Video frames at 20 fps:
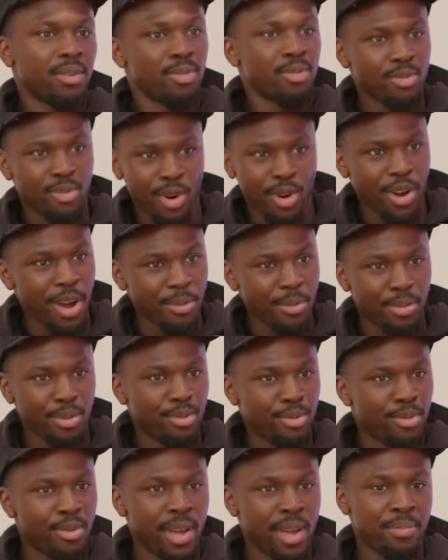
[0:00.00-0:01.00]
we woke up and
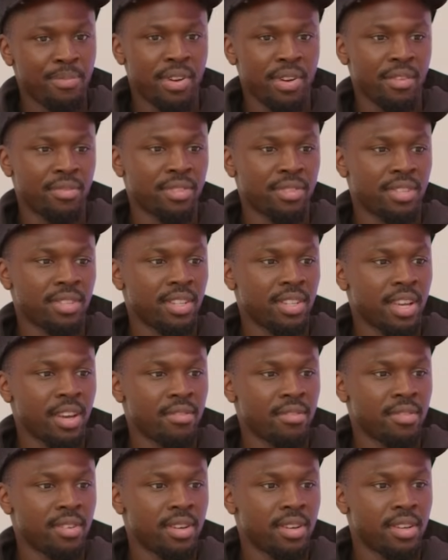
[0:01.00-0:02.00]
all had breakfast
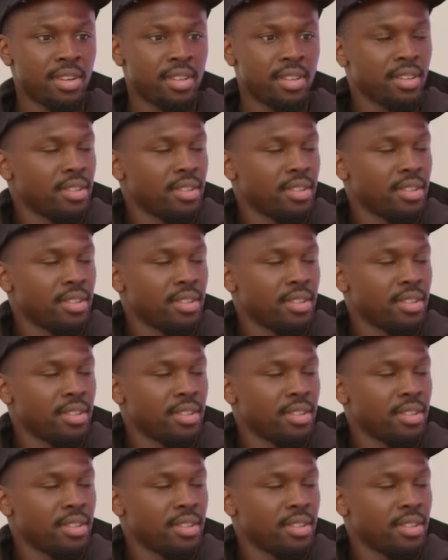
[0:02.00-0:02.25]
together.